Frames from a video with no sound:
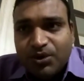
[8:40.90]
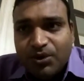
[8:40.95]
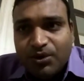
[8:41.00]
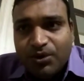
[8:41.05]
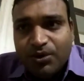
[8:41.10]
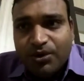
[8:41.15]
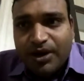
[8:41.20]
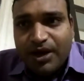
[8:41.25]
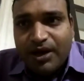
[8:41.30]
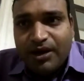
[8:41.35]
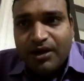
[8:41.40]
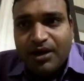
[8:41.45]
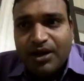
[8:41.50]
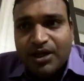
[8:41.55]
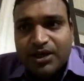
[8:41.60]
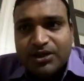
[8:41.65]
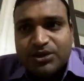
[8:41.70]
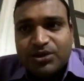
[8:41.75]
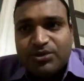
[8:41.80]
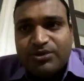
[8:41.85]
Okay,
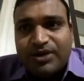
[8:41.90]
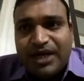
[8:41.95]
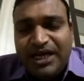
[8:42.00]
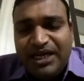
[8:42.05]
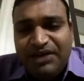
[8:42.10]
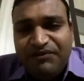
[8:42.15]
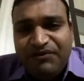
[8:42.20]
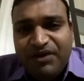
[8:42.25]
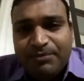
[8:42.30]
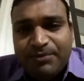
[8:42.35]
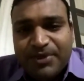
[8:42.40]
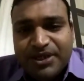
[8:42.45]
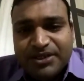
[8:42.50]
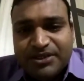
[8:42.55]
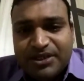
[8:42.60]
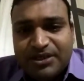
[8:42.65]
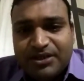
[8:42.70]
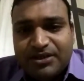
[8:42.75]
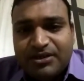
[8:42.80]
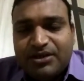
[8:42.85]
so
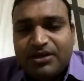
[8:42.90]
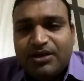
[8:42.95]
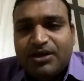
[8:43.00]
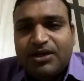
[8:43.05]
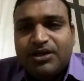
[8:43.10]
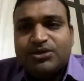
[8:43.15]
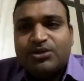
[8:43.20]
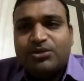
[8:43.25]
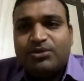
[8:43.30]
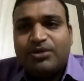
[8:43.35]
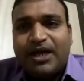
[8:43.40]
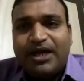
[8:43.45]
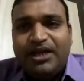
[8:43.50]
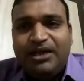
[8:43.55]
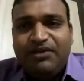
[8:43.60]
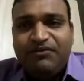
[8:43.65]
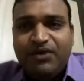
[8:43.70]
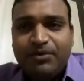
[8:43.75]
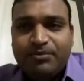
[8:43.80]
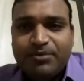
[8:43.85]
95%. So
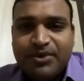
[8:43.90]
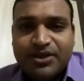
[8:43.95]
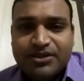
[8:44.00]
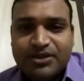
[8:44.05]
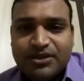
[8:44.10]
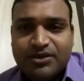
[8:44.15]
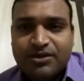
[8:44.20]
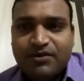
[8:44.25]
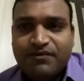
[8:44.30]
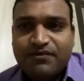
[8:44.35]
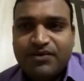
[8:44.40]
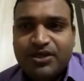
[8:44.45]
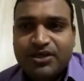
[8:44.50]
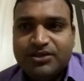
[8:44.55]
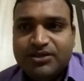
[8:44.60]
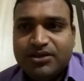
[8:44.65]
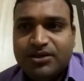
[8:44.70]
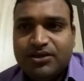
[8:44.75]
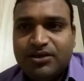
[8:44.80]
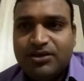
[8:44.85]
95% of
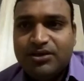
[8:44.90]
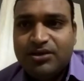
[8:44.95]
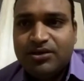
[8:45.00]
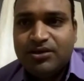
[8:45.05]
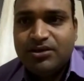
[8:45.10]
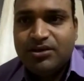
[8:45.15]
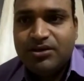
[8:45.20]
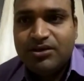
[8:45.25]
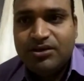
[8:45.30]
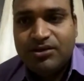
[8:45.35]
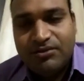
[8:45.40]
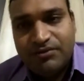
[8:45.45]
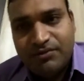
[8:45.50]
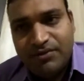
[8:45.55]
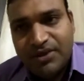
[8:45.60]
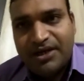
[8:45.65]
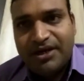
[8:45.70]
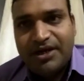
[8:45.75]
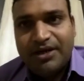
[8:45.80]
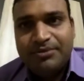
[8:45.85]
this
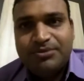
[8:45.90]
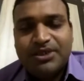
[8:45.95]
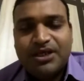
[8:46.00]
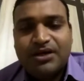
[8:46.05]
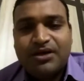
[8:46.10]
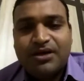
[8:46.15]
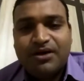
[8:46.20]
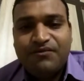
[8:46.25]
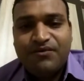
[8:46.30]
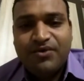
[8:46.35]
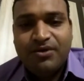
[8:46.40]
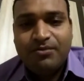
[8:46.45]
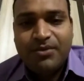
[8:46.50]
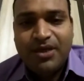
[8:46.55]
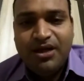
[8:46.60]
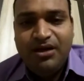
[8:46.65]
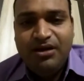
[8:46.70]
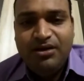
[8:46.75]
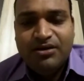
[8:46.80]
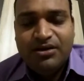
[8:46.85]
the grapes are come from
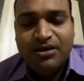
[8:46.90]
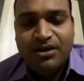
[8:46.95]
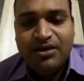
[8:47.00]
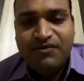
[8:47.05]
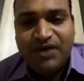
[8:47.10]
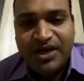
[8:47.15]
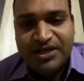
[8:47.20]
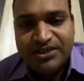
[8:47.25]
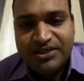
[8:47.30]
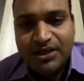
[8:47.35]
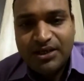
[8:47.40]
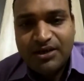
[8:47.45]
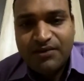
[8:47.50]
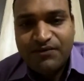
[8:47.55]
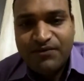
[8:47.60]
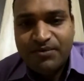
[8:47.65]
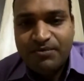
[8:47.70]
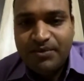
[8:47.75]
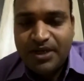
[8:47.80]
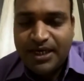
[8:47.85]
the vines are come
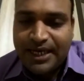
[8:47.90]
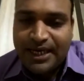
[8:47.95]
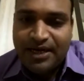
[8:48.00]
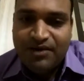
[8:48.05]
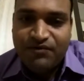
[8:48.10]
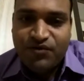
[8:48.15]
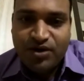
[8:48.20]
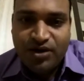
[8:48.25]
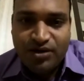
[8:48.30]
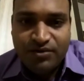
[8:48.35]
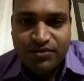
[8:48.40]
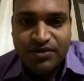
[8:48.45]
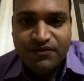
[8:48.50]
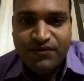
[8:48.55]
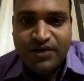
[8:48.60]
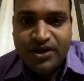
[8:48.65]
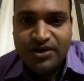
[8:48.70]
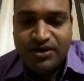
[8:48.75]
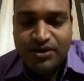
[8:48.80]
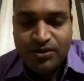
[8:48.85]
from the California. Out of
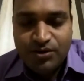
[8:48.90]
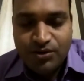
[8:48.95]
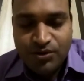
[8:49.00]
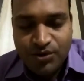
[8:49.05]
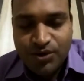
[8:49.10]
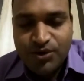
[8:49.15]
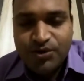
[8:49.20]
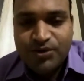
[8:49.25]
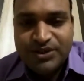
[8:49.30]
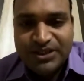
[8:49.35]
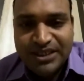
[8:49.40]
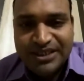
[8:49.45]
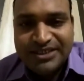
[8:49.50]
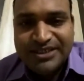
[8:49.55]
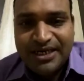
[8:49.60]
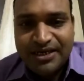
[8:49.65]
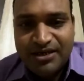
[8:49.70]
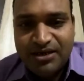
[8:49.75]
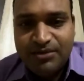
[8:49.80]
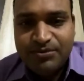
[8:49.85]
USA is
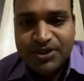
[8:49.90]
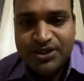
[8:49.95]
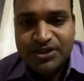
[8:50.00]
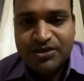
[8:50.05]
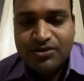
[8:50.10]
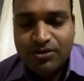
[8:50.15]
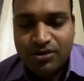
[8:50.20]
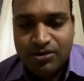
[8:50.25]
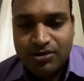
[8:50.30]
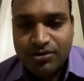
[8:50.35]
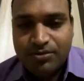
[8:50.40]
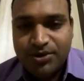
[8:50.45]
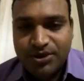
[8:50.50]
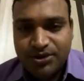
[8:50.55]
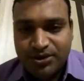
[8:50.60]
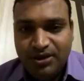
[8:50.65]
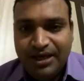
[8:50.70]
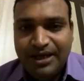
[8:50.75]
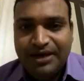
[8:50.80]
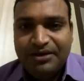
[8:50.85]
100%
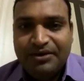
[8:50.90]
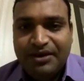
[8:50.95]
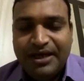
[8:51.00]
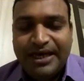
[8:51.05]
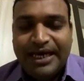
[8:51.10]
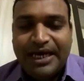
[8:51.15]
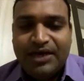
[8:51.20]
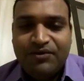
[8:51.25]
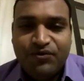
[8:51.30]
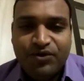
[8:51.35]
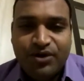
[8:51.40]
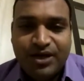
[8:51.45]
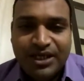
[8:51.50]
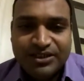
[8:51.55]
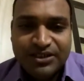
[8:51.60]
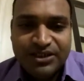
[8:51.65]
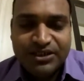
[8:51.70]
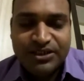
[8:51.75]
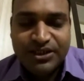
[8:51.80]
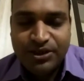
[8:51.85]
contribution. Let think California,
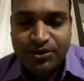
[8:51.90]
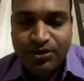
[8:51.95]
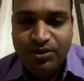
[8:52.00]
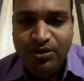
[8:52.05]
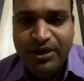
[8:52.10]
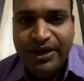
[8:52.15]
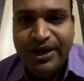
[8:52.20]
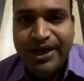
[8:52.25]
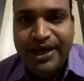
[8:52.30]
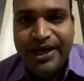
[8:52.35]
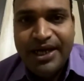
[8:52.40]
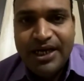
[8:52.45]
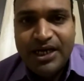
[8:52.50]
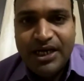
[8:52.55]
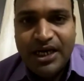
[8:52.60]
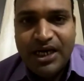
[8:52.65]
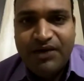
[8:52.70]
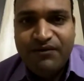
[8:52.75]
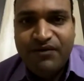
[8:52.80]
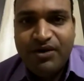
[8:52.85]
as I said you,
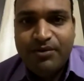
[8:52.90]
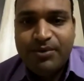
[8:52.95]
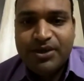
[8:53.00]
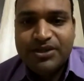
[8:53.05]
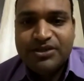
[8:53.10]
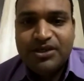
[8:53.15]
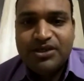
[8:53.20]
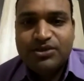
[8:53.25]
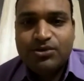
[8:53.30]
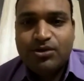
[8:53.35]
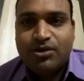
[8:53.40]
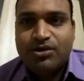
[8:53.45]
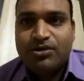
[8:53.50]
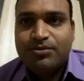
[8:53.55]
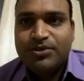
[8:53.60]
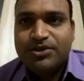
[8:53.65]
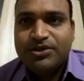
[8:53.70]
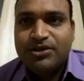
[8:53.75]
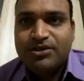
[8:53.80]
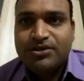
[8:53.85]
95% is
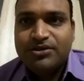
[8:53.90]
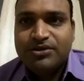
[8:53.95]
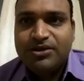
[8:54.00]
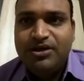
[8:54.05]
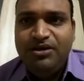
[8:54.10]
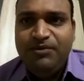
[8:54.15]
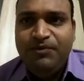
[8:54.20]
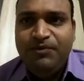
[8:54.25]
contribution is